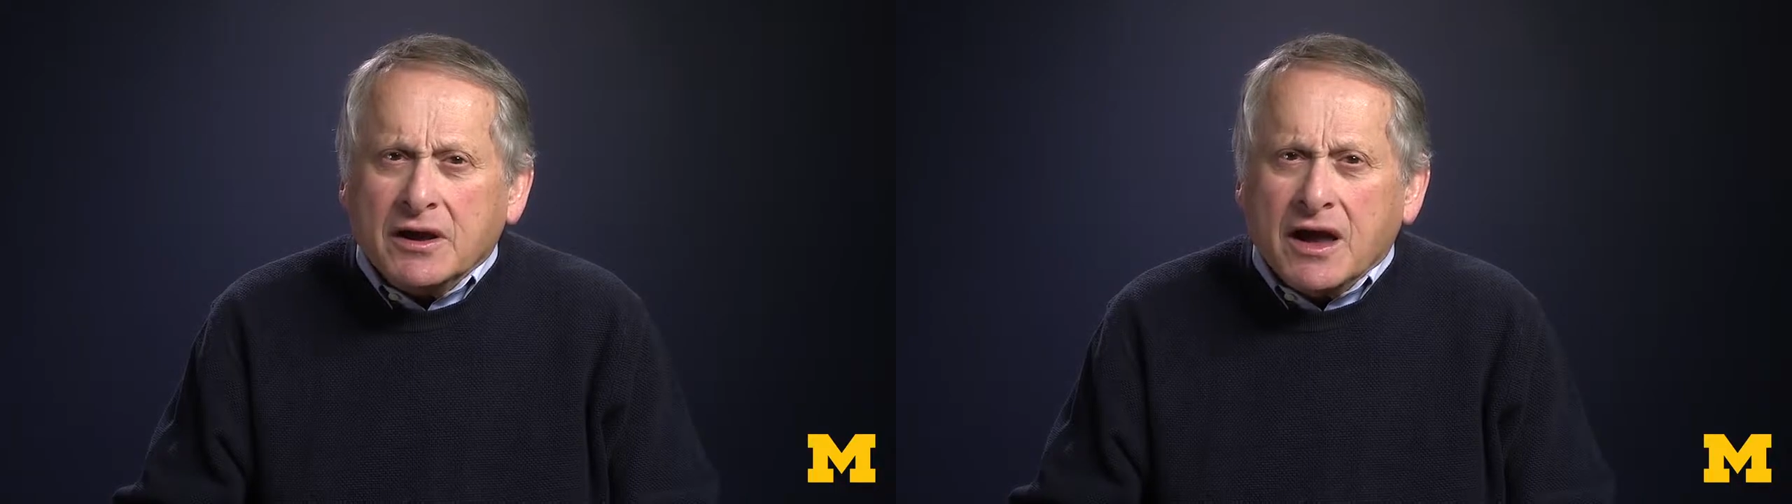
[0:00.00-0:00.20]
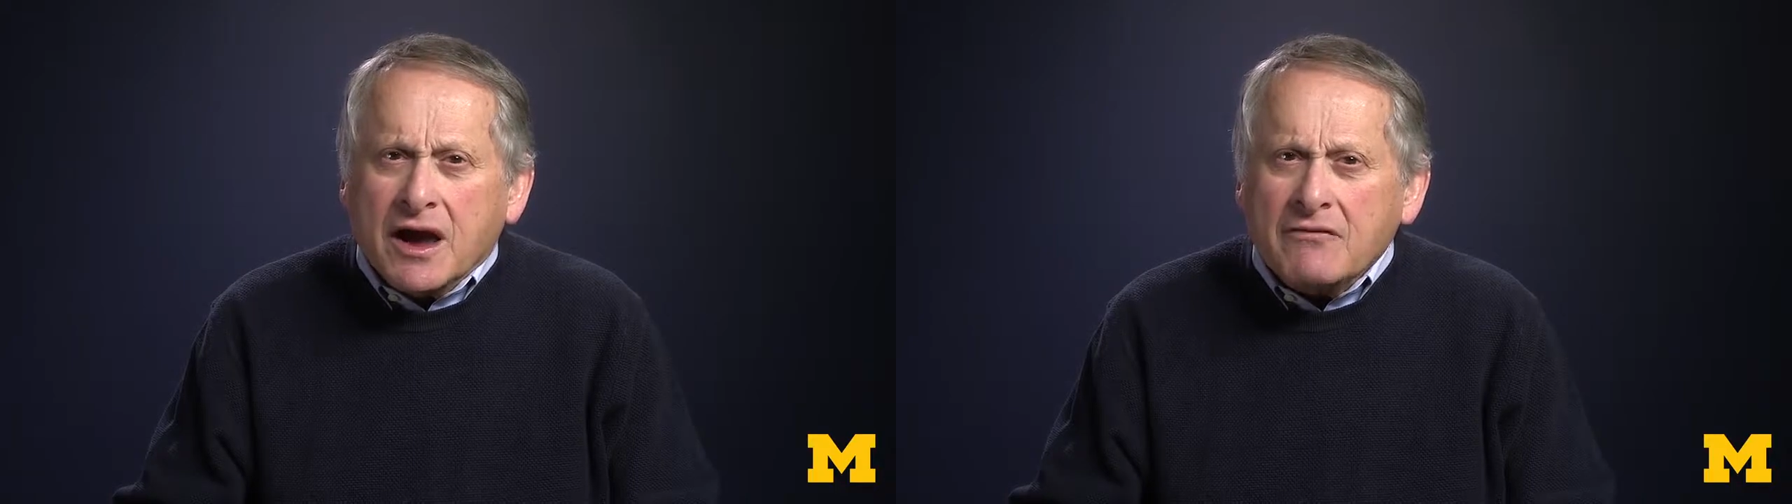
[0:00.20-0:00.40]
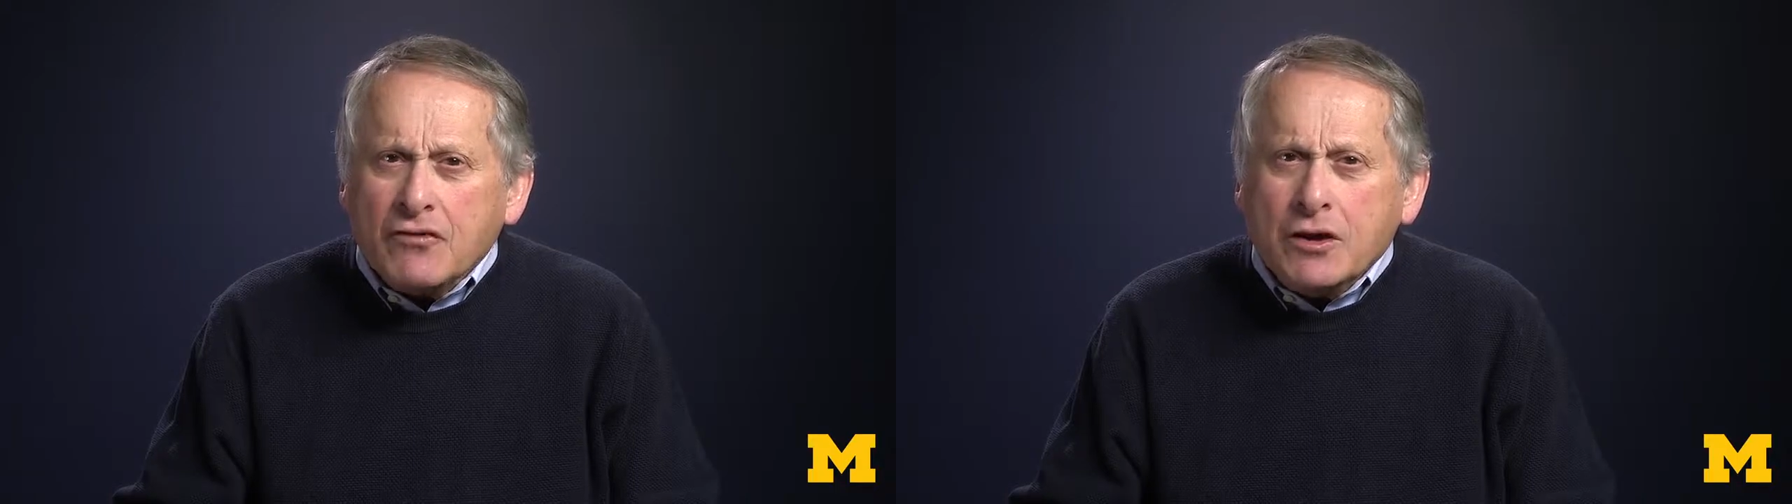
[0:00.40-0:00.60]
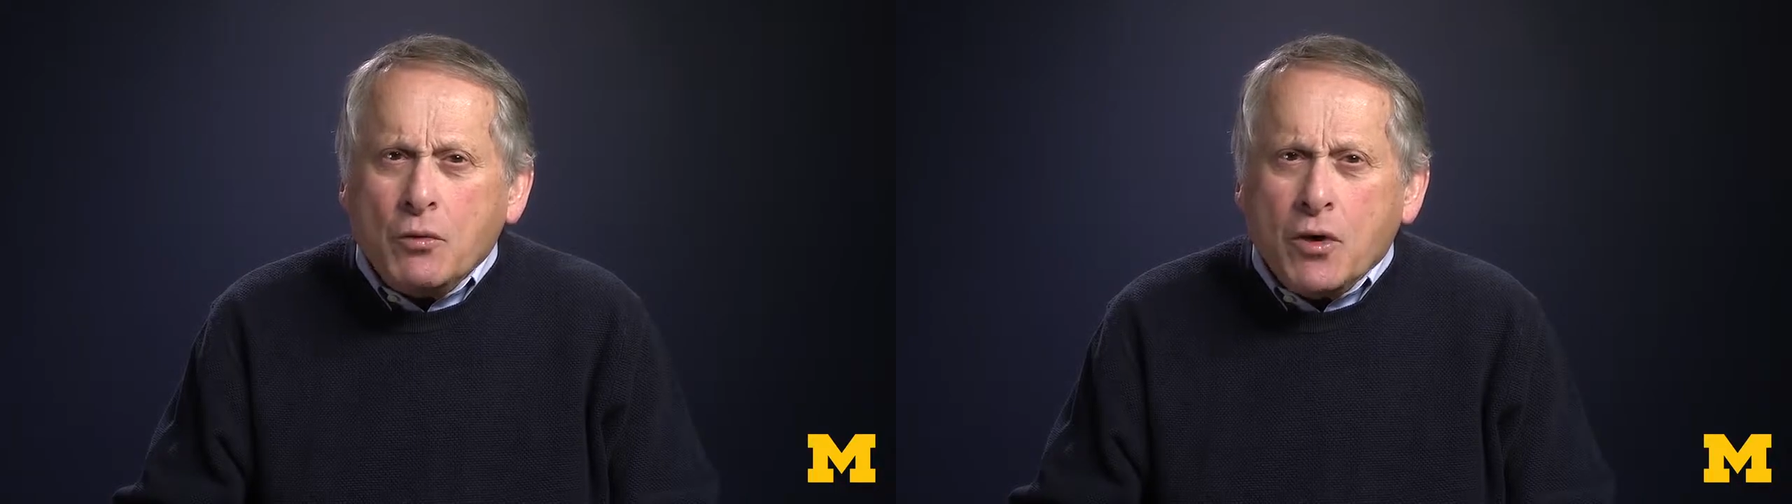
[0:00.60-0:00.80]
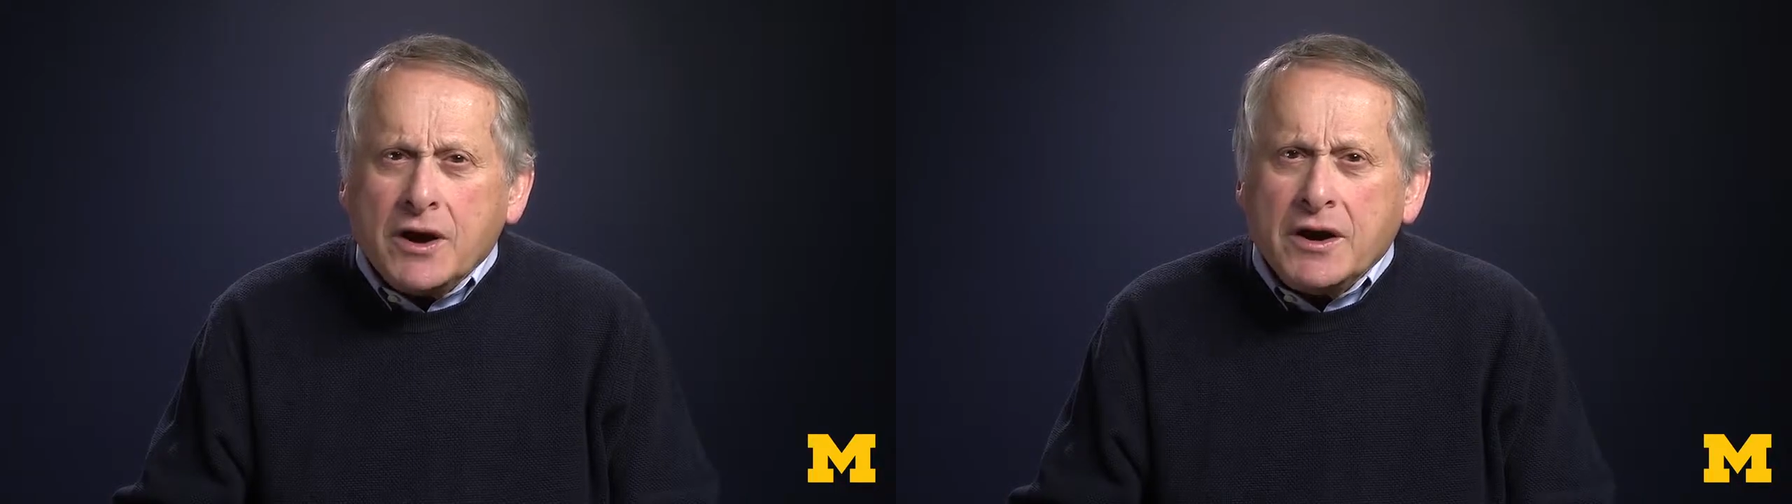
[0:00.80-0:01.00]

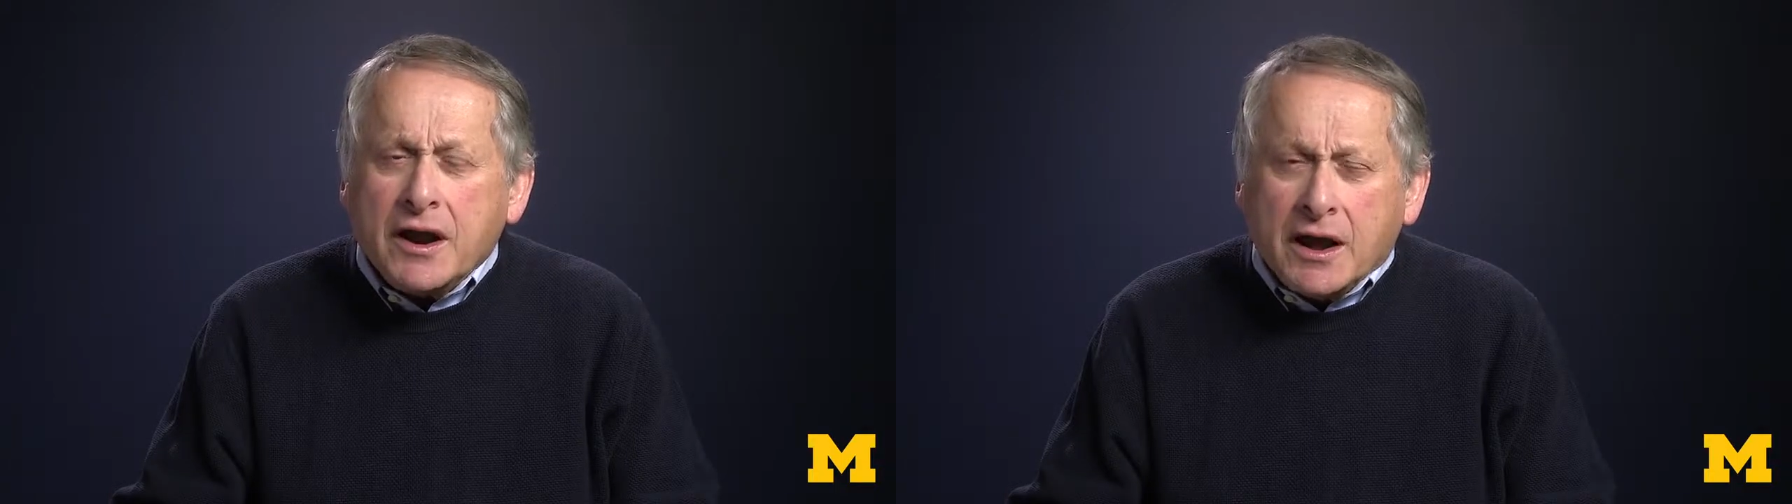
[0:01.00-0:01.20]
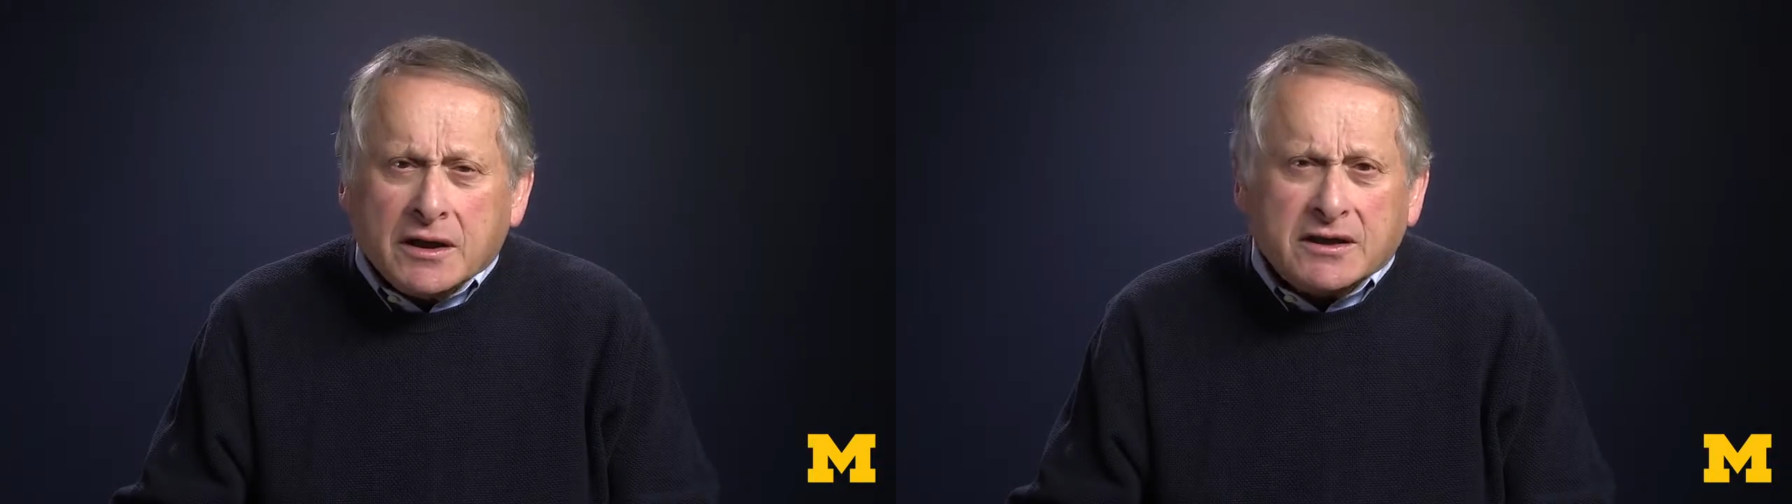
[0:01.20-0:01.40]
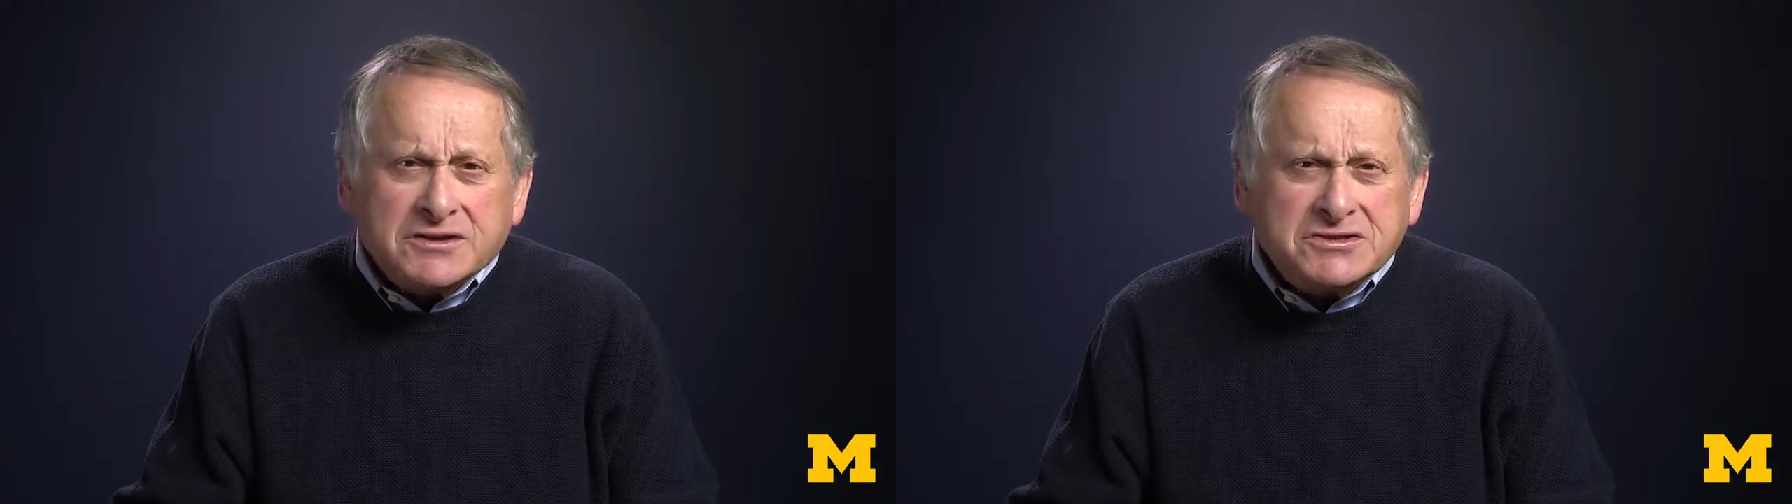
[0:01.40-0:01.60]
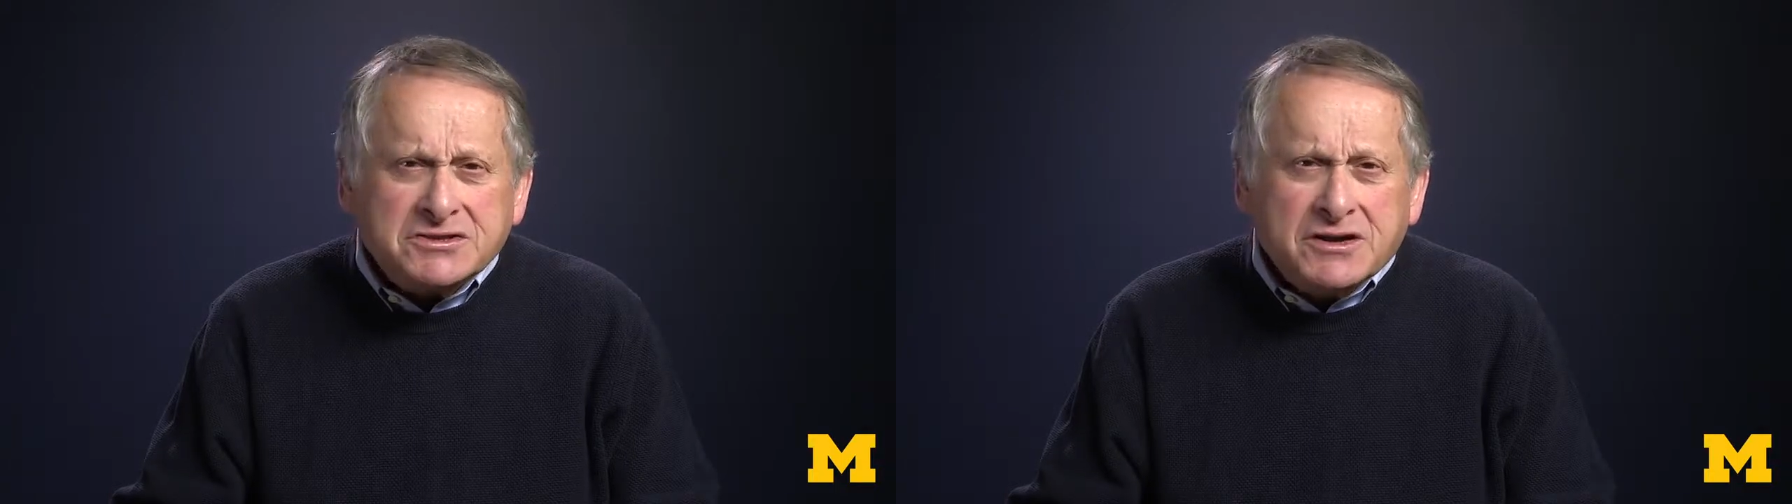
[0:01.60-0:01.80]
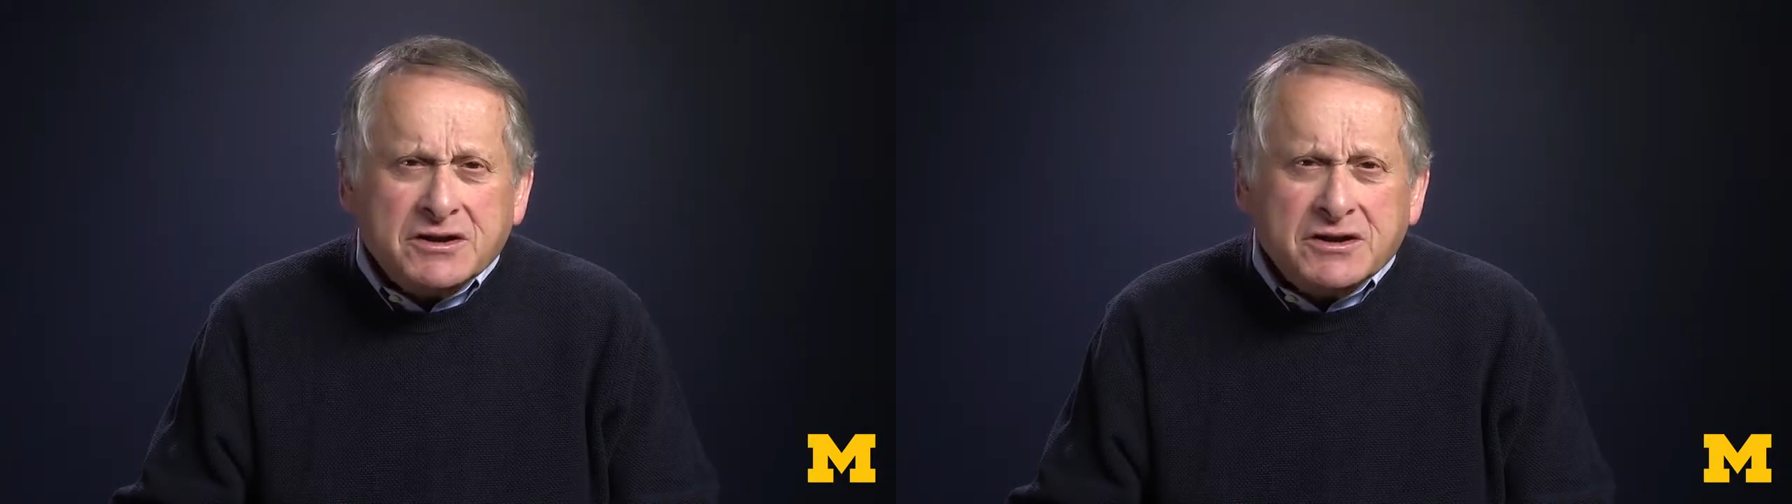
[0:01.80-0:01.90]
everyone else